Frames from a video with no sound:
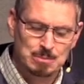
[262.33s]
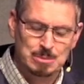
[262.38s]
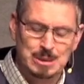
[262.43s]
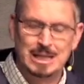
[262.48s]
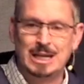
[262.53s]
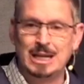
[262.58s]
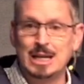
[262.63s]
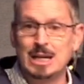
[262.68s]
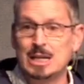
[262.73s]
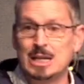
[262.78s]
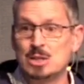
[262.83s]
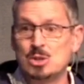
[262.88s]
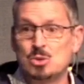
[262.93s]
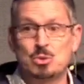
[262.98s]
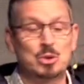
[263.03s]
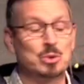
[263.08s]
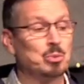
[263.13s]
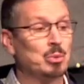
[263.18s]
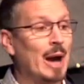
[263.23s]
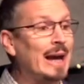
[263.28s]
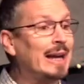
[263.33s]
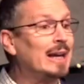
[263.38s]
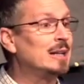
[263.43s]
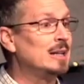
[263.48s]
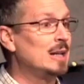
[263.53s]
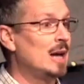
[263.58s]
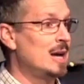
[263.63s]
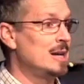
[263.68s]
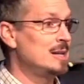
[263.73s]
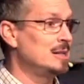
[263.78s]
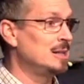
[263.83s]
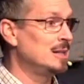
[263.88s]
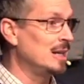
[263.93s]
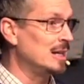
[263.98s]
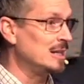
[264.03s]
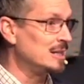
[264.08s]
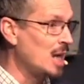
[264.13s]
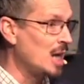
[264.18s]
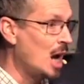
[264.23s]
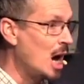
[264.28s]
begins with
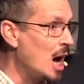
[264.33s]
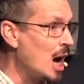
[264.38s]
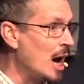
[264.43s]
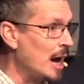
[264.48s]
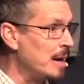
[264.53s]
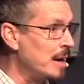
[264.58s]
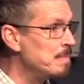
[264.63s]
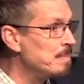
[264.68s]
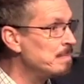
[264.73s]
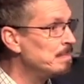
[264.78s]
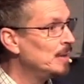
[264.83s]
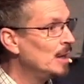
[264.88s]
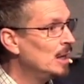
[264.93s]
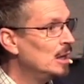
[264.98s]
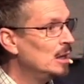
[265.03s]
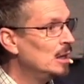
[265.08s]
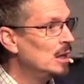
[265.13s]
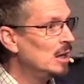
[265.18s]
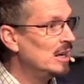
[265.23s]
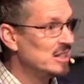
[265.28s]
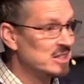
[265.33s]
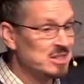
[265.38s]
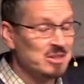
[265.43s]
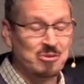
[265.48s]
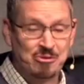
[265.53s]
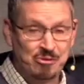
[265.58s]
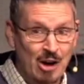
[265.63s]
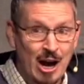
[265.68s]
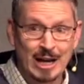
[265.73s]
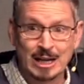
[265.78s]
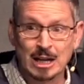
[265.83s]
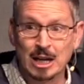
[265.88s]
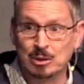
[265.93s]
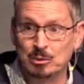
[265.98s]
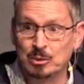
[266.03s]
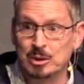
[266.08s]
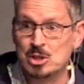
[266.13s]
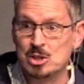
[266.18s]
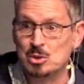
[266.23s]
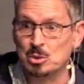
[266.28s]
recognizing that time is a
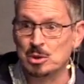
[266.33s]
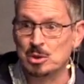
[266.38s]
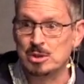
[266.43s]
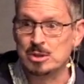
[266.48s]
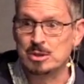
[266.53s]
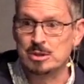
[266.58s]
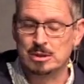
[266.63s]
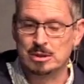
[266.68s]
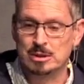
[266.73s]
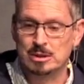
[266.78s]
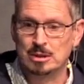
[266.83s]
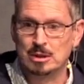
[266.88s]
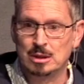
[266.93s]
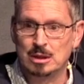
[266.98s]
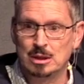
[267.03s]
finite resource.